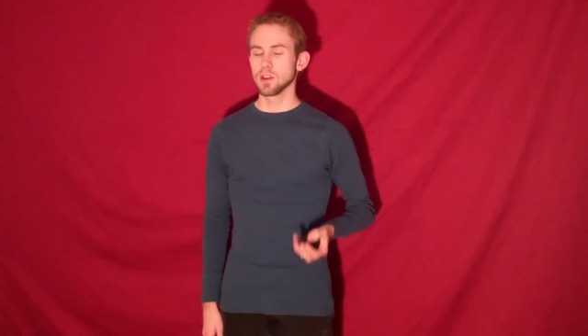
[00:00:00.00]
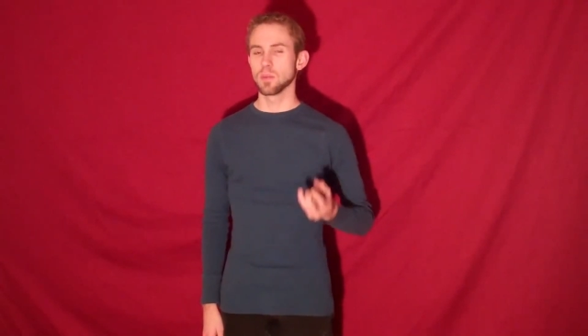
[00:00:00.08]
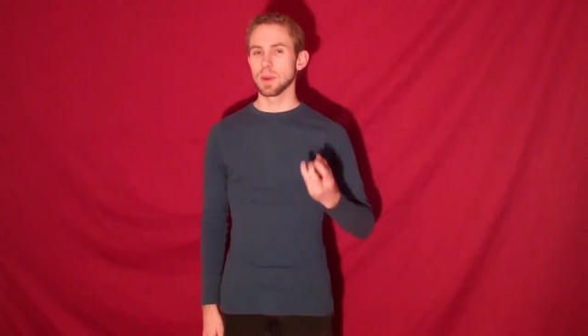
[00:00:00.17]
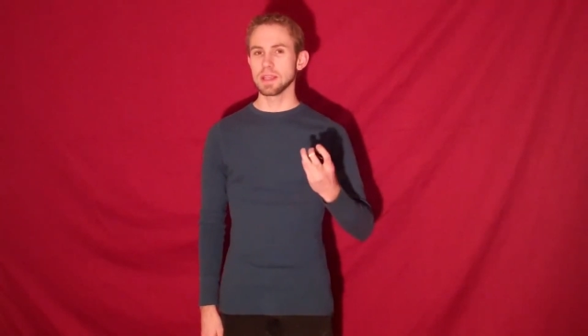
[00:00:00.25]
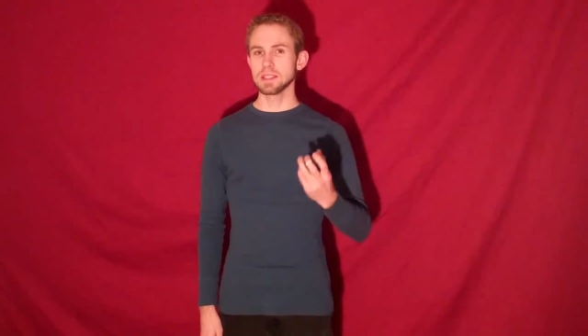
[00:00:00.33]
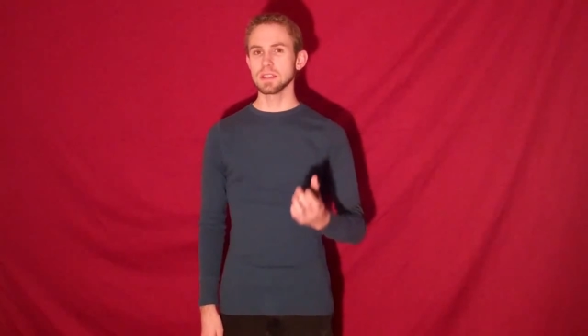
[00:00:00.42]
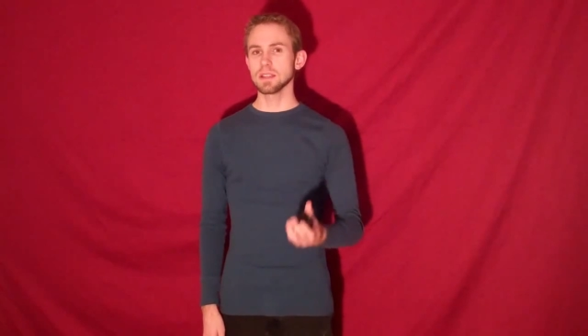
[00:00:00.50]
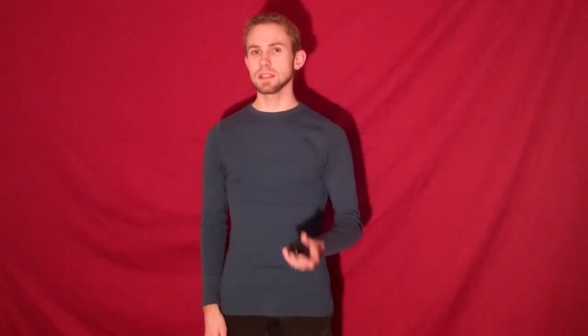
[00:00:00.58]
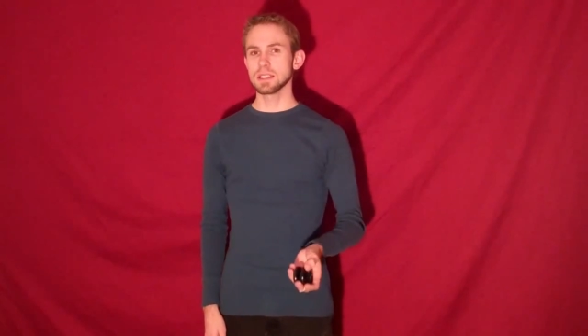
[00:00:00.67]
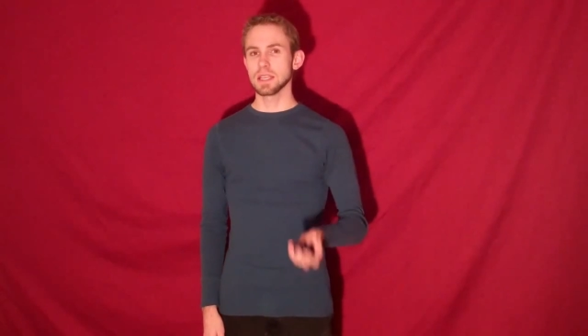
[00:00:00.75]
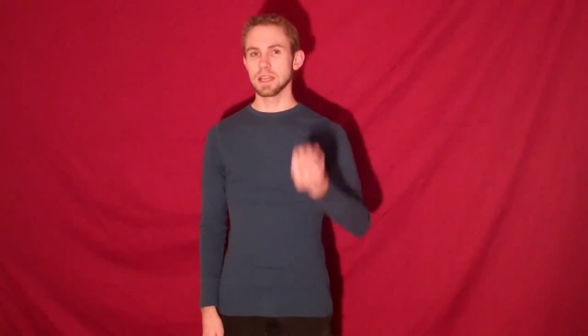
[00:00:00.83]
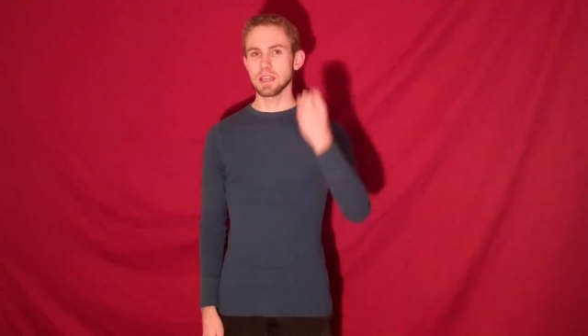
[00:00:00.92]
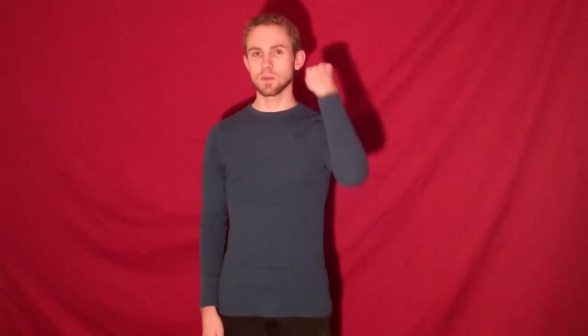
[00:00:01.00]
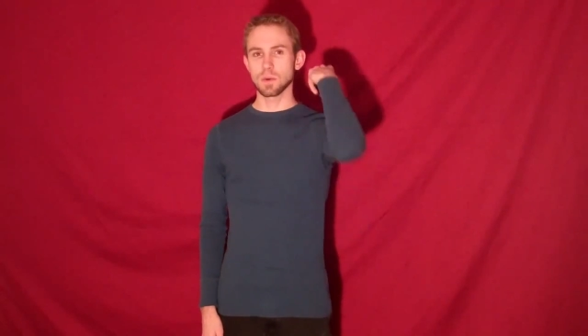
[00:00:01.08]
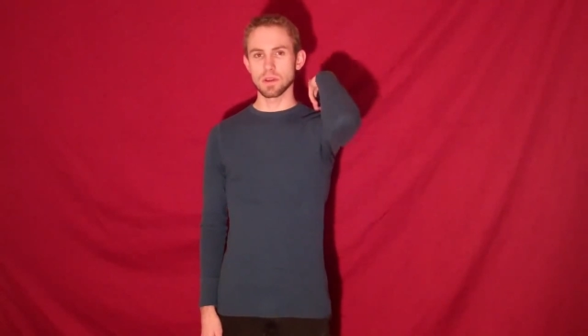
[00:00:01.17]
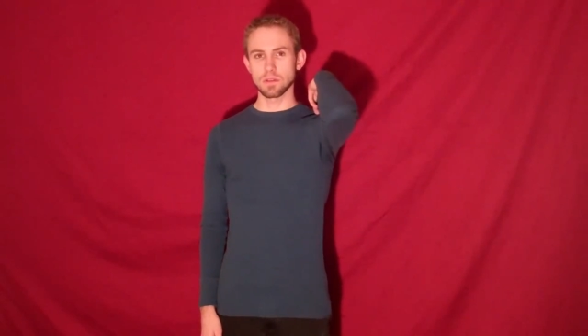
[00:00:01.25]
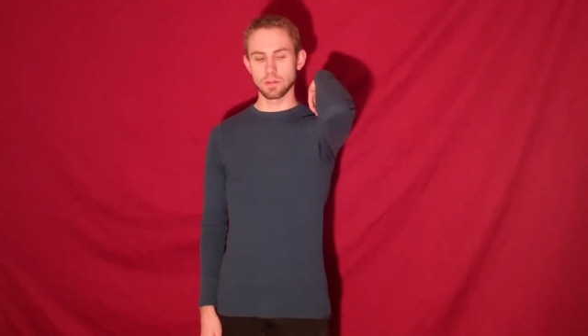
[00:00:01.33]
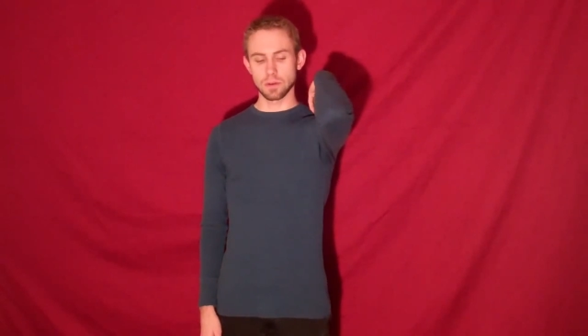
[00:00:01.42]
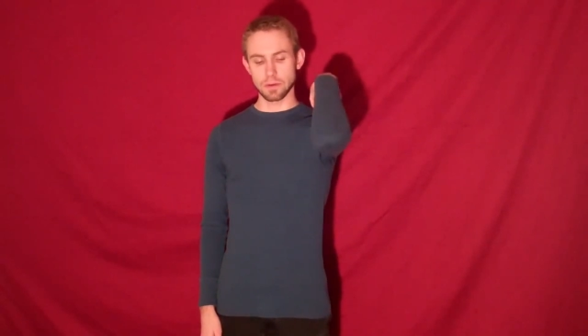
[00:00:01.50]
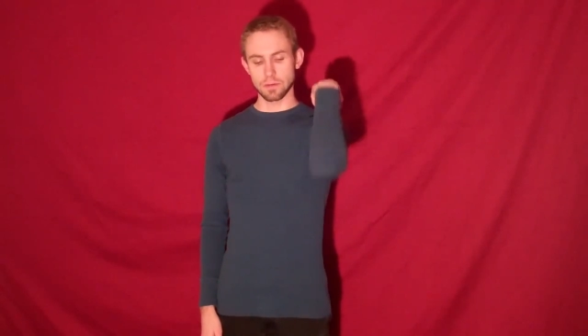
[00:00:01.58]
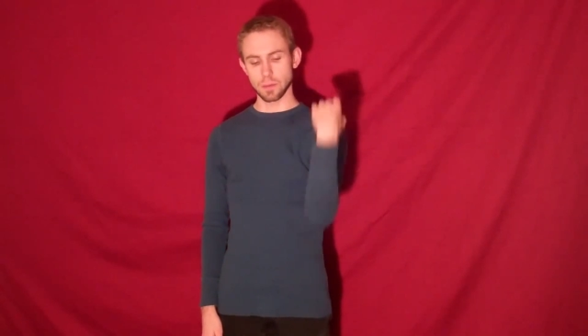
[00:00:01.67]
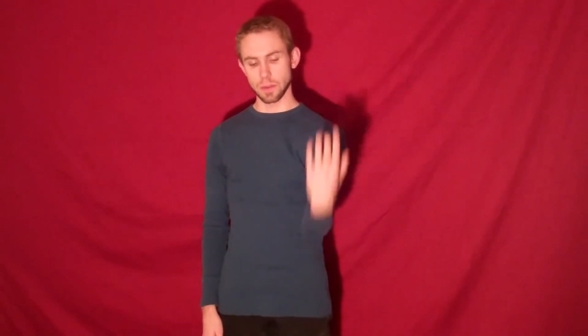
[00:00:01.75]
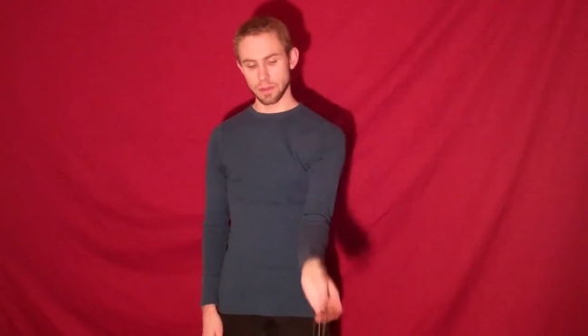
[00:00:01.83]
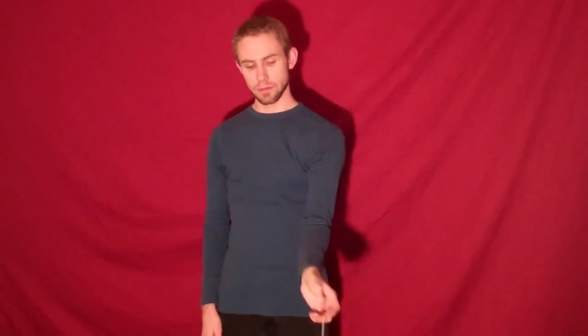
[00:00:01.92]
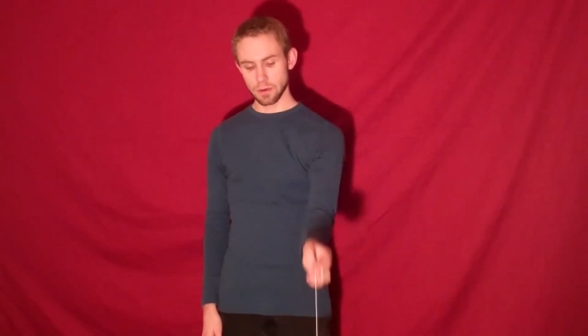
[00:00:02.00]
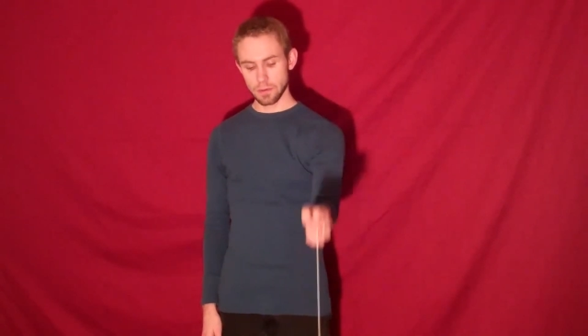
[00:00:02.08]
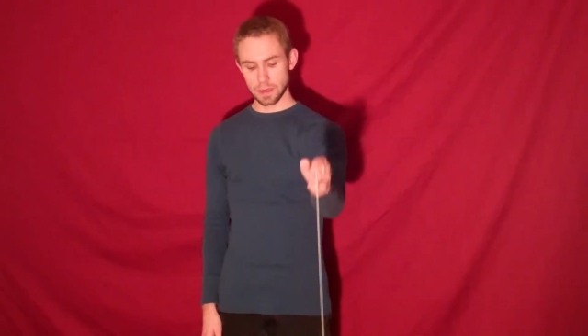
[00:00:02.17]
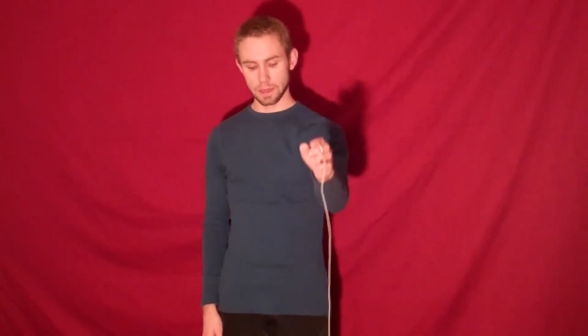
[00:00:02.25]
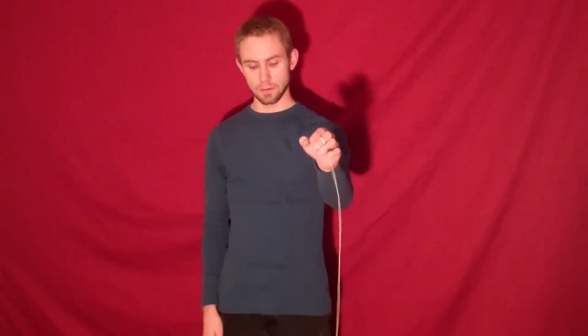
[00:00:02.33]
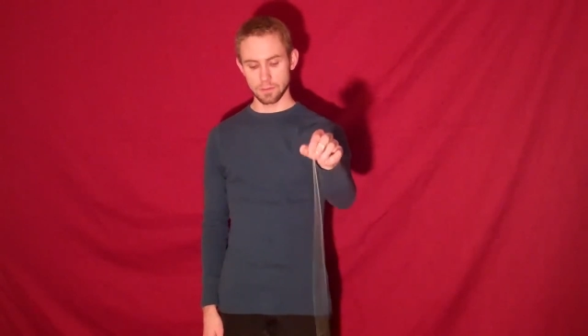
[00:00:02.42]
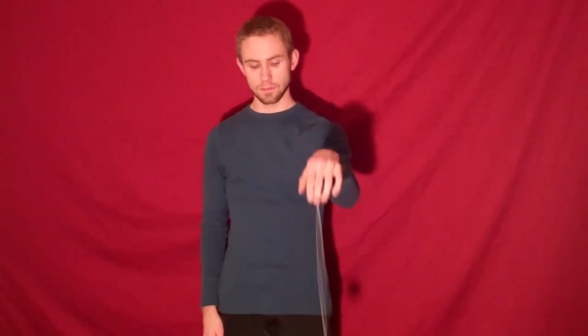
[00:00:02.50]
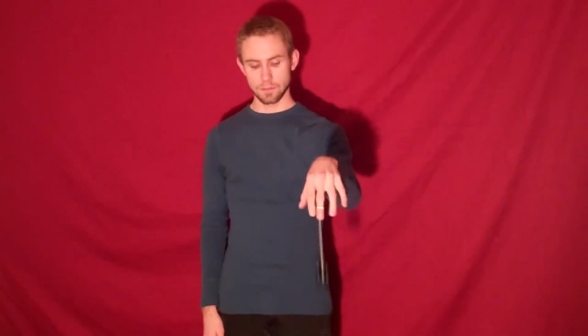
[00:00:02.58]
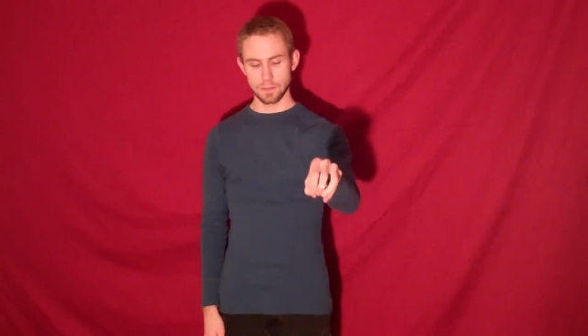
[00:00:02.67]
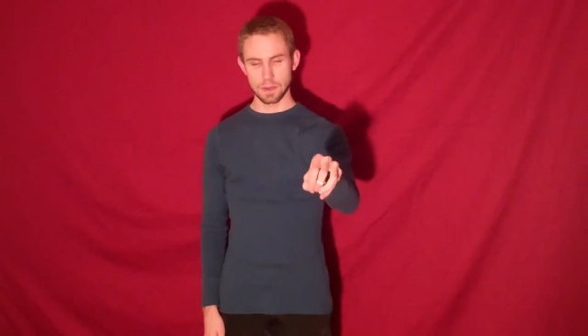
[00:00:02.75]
You're basically taking what you've learned from the throwdown